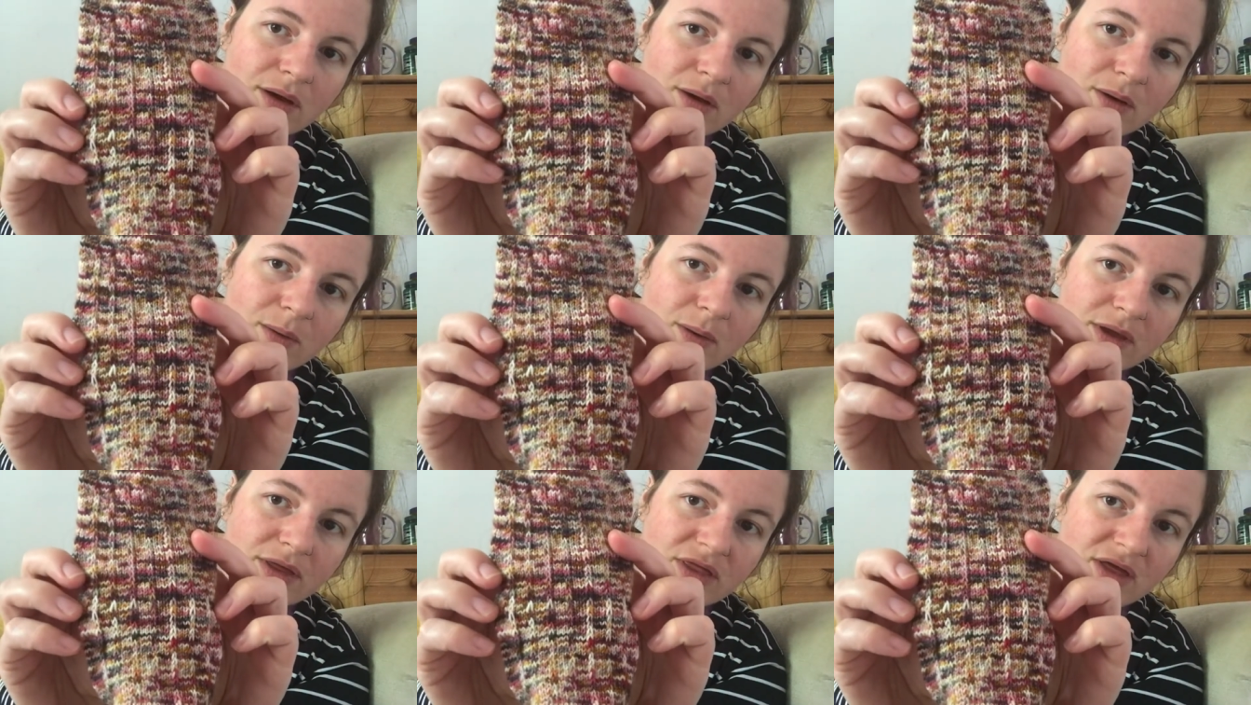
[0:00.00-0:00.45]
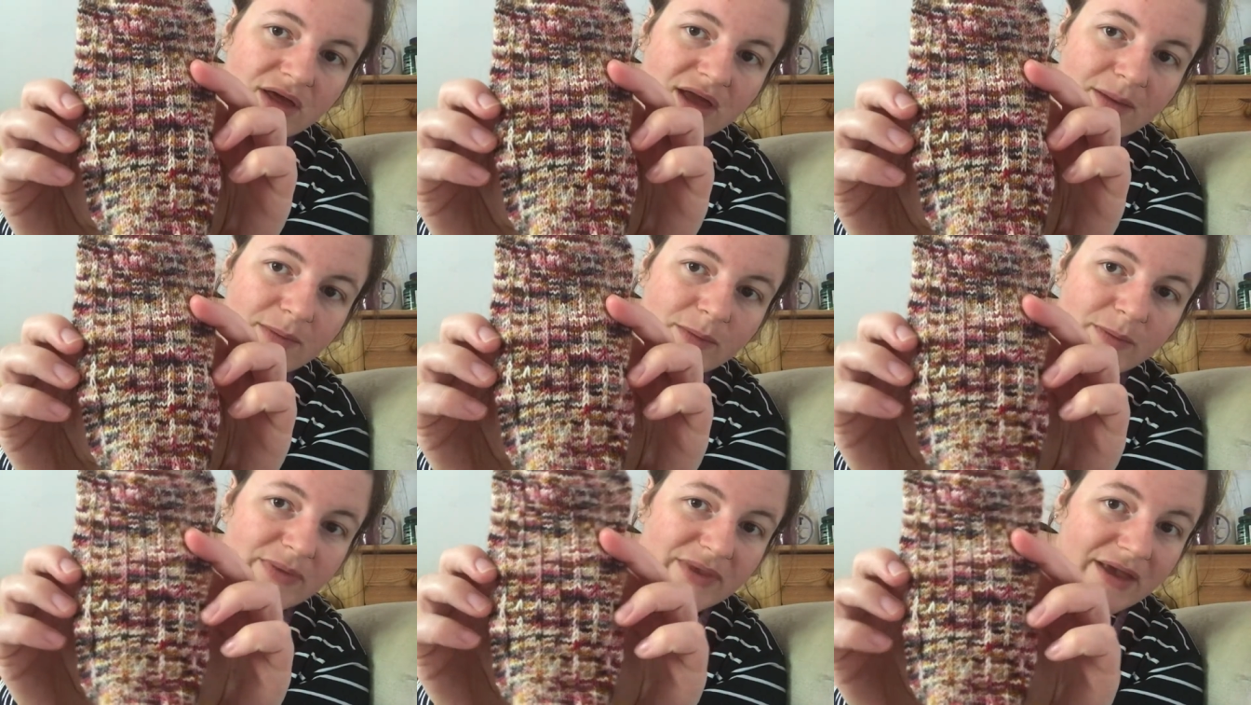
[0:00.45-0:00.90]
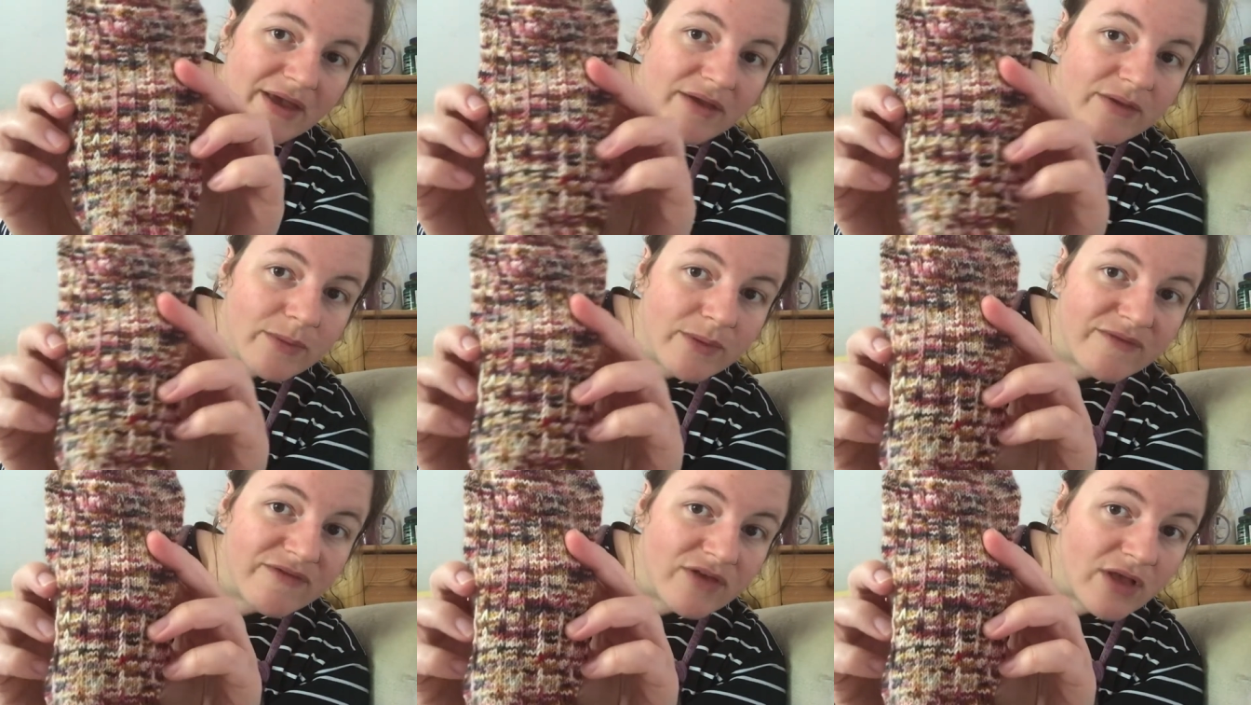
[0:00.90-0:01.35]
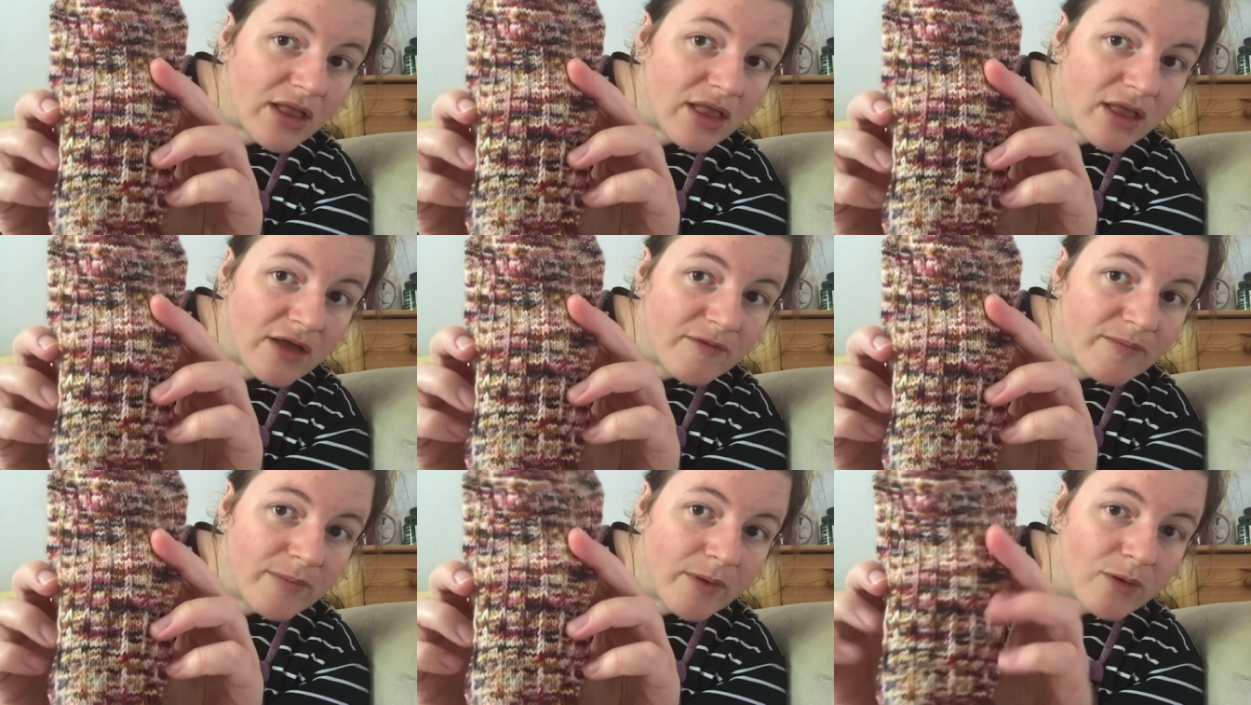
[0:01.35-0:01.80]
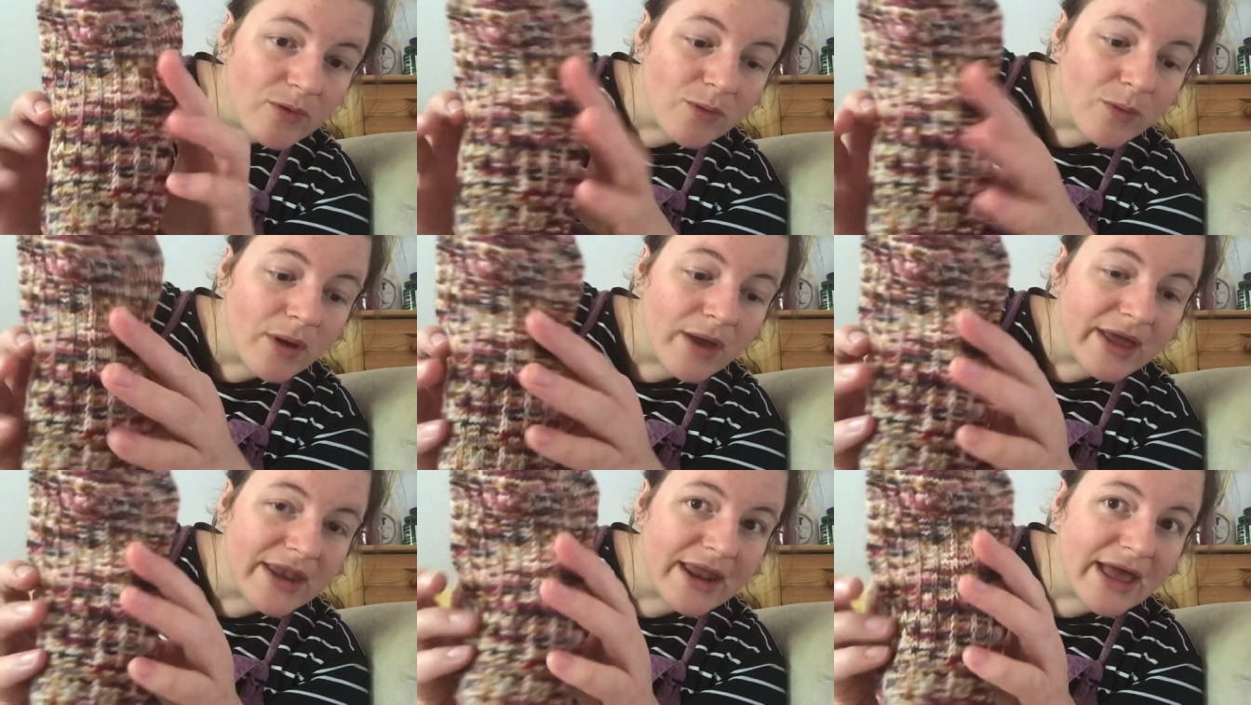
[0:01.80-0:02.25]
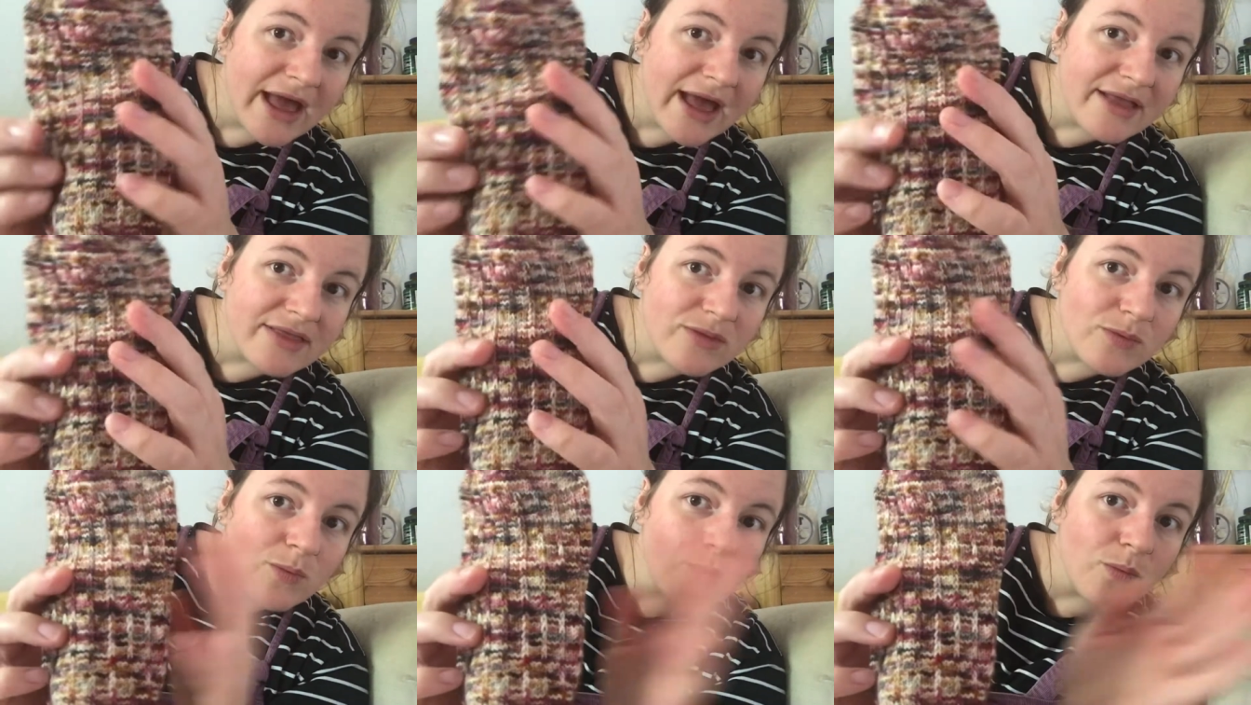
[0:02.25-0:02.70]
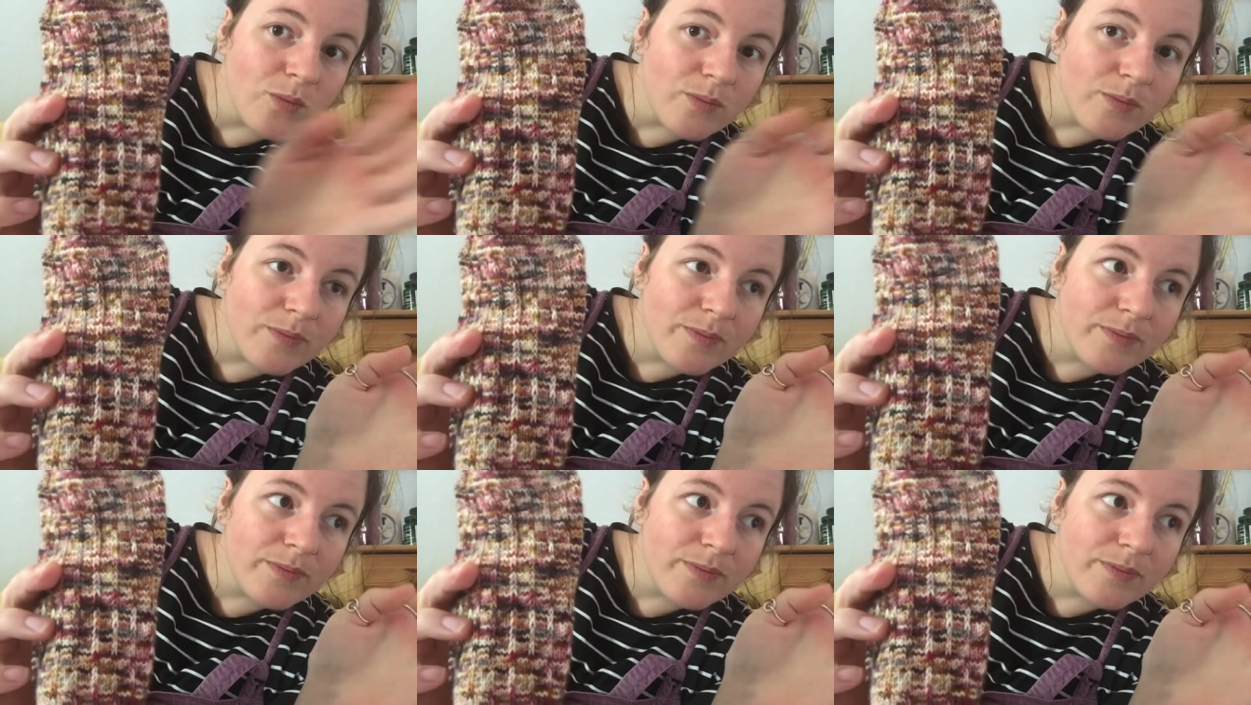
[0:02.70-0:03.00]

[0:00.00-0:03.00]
which I'm obsessed with. I love mulled wine, and